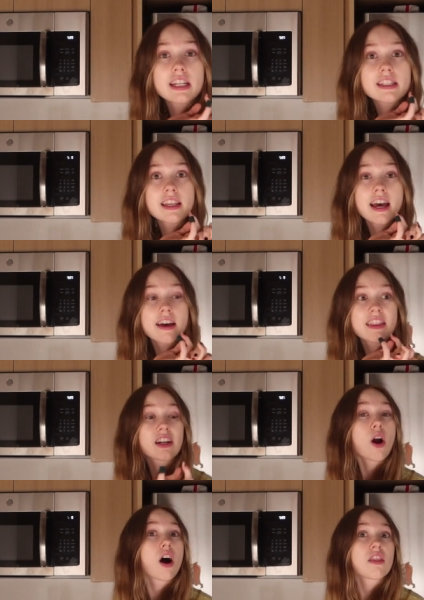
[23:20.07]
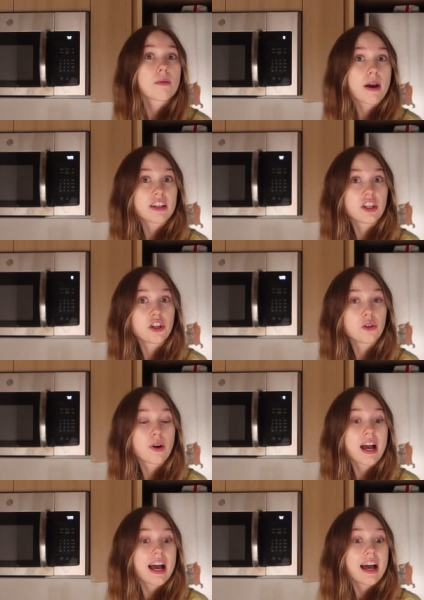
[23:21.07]
things that are on the
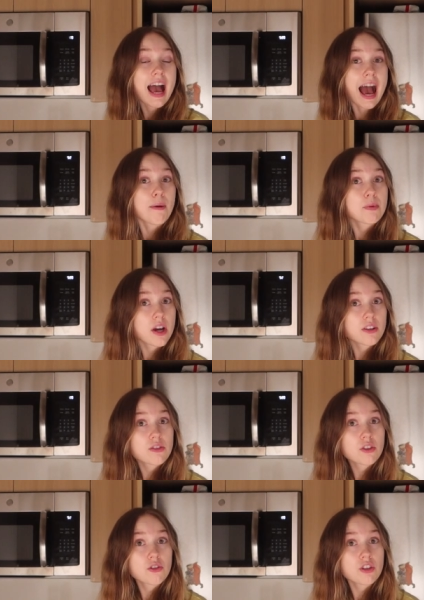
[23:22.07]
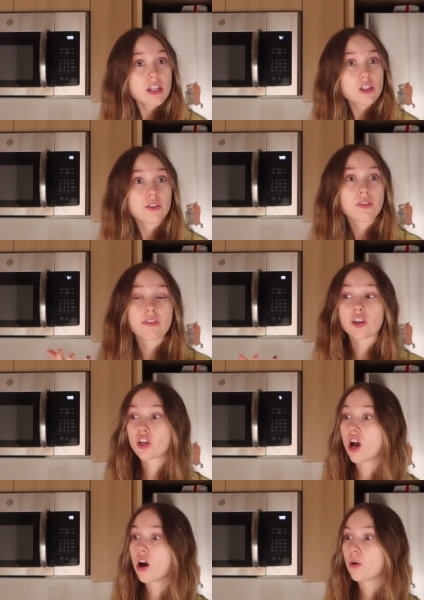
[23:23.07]
menu at Beyond Sushi, so if you ever
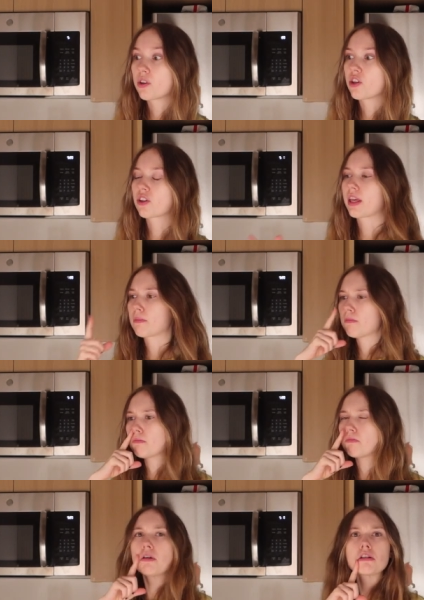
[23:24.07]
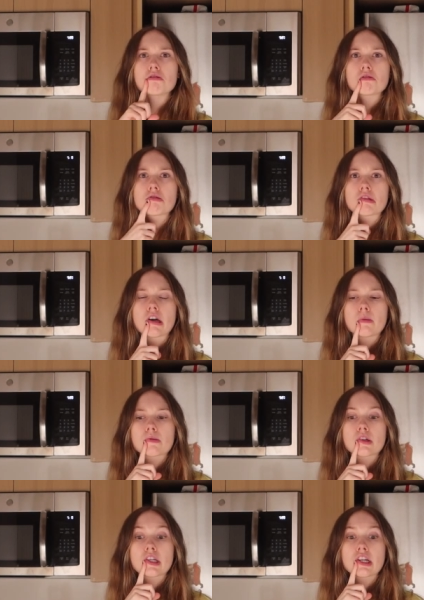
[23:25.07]
go you're like, hmm, that
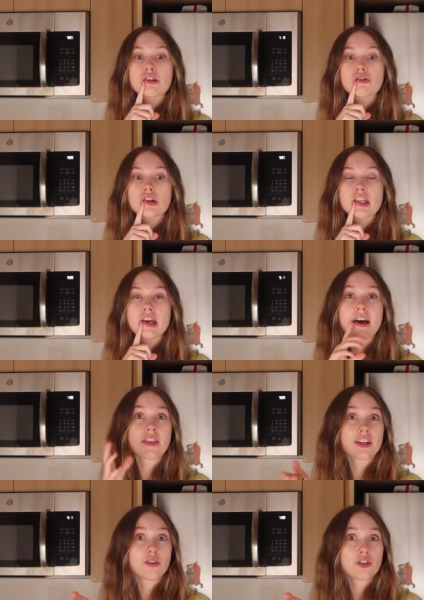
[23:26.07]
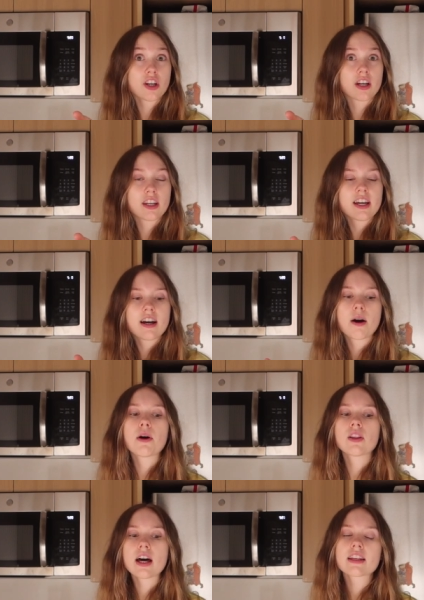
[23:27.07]
was good, I should try that, then you should.
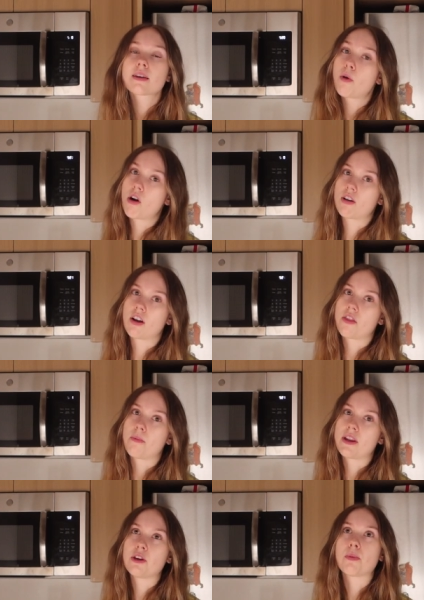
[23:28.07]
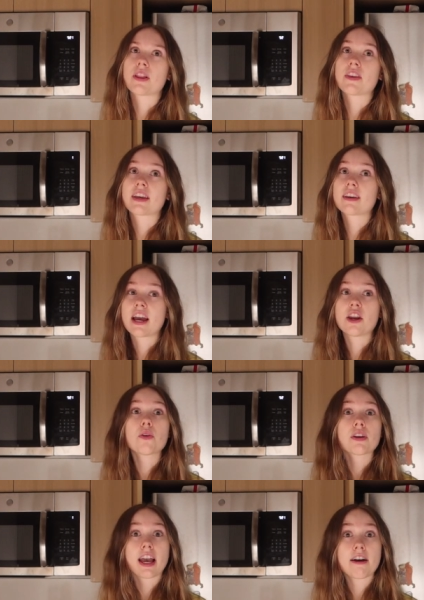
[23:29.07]
A lot of them aren't on the menu, but the, I know
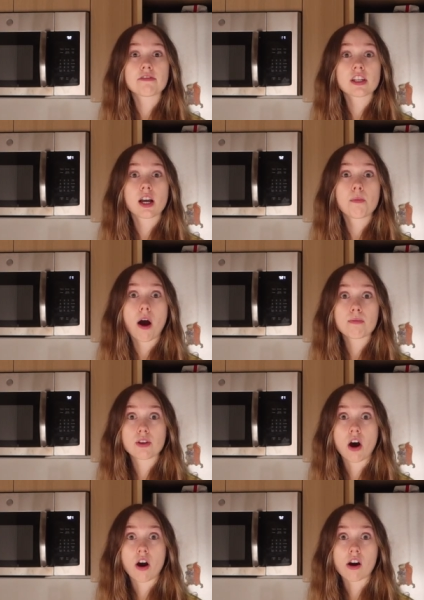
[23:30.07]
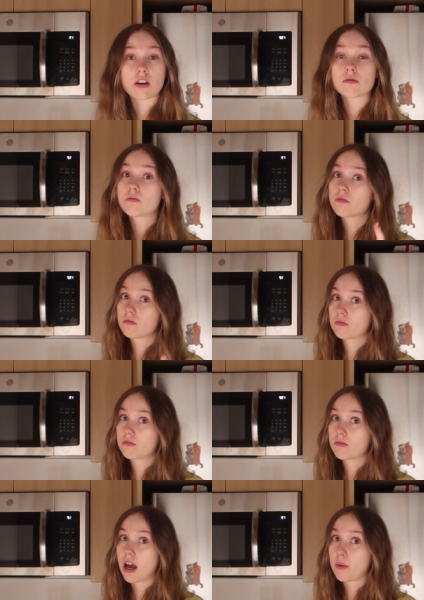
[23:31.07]
the kefta kebabs are.
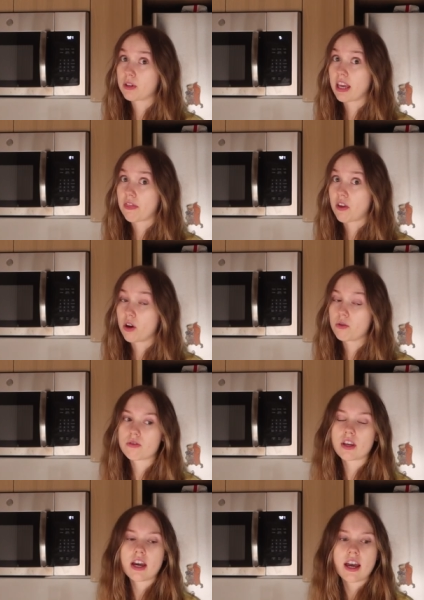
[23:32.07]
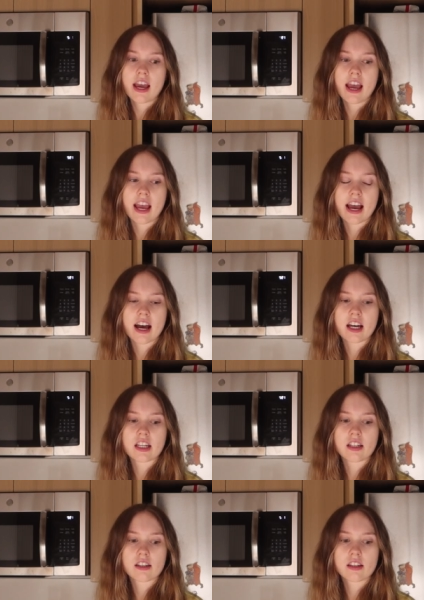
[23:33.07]
I would get those.
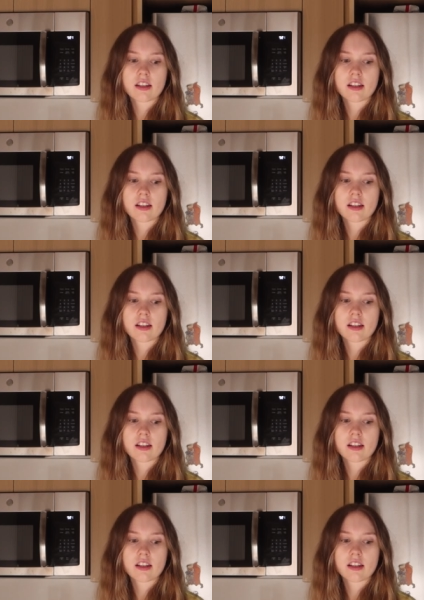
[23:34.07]
And